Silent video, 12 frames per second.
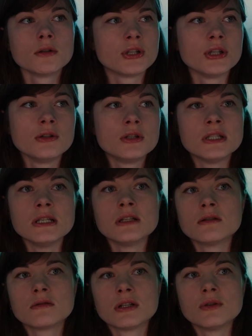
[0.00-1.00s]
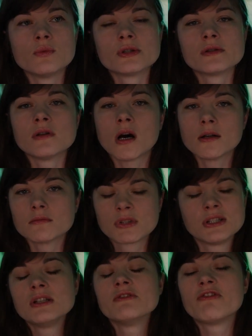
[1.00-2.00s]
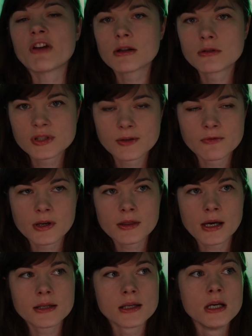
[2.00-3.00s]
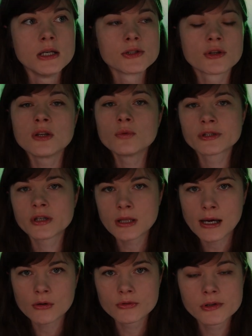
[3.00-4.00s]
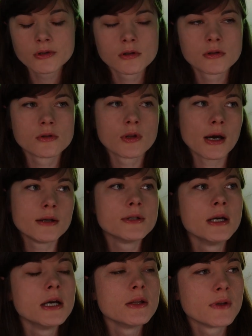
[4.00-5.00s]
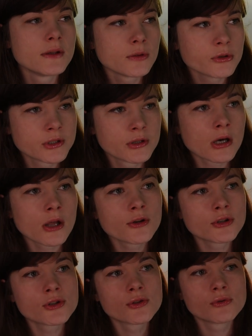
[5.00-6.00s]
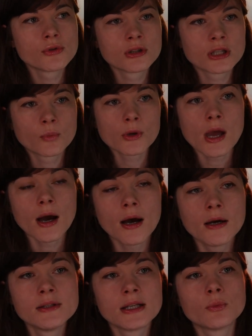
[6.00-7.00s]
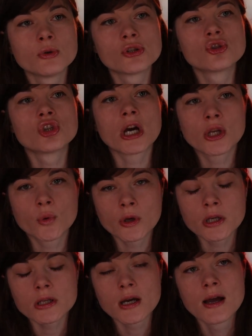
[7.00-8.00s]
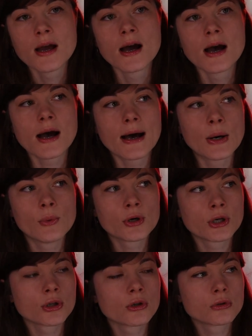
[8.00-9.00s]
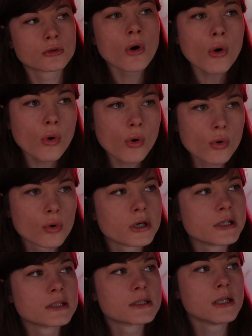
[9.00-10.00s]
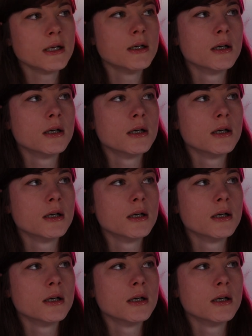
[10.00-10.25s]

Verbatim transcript: He didn't fail or something like that, so he was allowed to do that. Then there was another student that we had that was shadowing our cohort